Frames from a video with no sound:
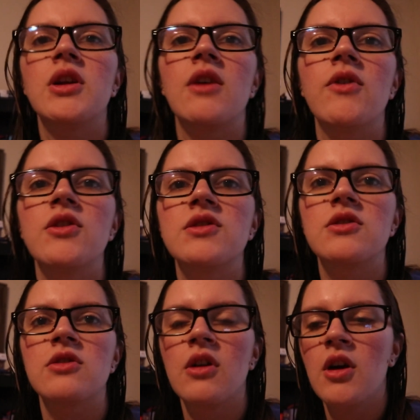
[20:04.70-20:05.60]
to give those
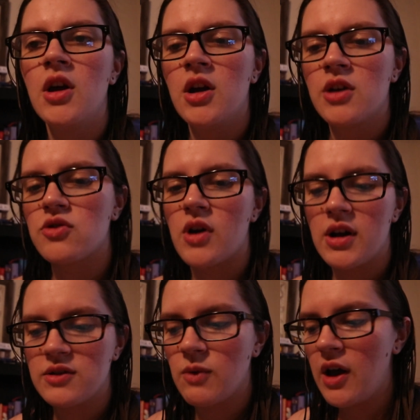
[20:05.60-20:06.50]
a
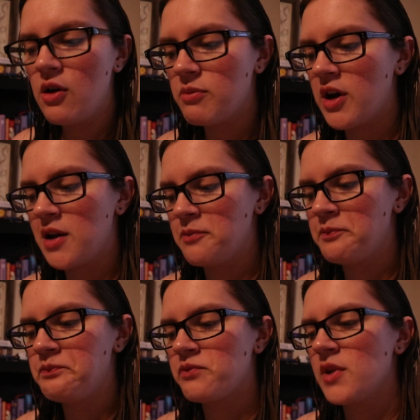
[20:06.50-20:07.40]
try as well but
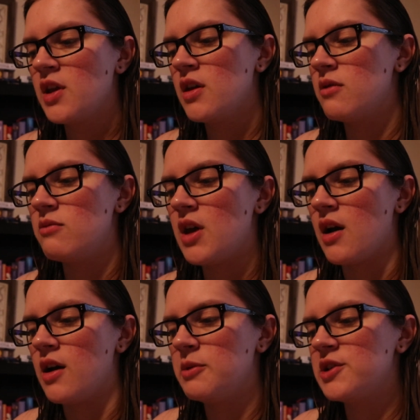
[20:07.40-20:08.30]

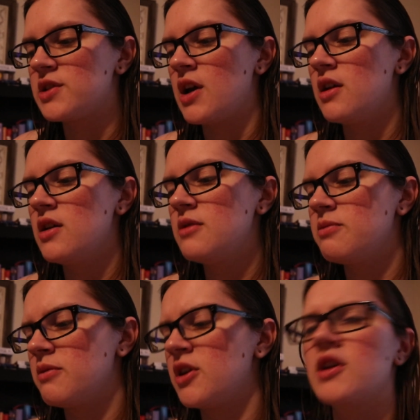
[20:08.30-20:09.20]
yeah I'm excited
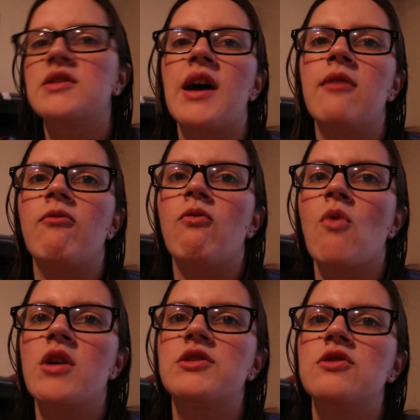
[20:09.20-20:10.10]
because I
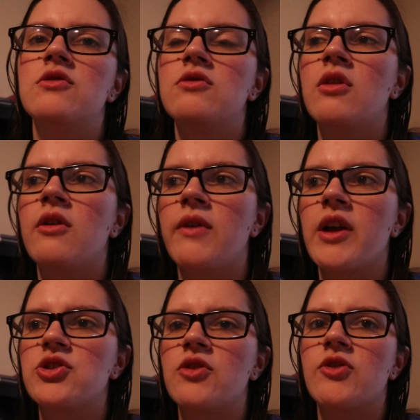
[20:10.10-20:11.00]
want to
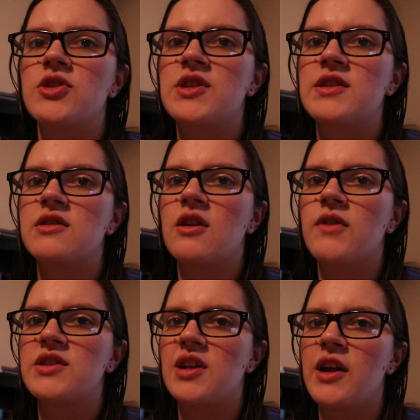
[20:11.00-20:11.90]
finish the first season of
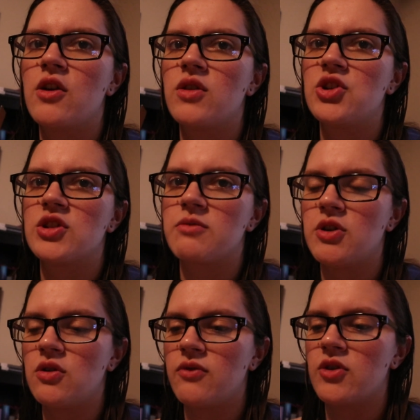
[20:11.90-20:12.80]
this and I know they just
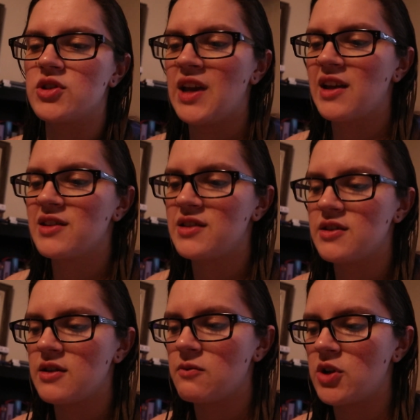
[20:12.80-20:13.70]
renew it for a second
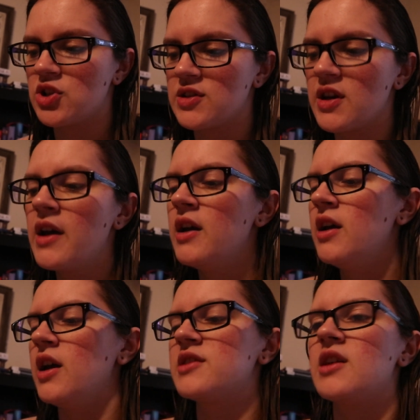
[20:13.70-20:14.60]
season which is
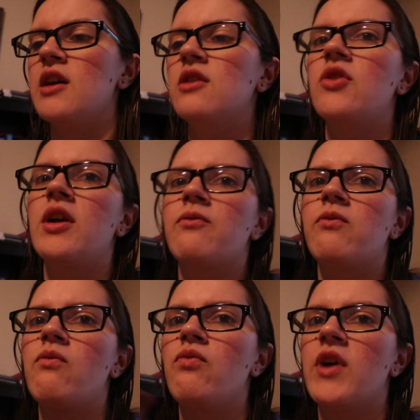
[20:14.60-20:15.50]
exciting like
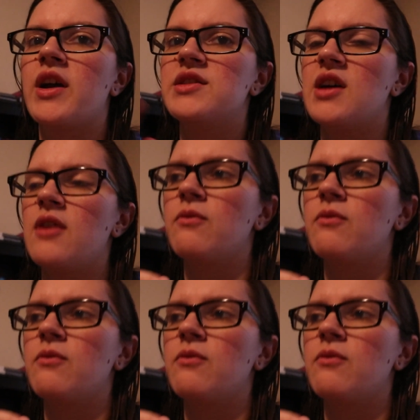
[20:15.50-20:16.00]
like I said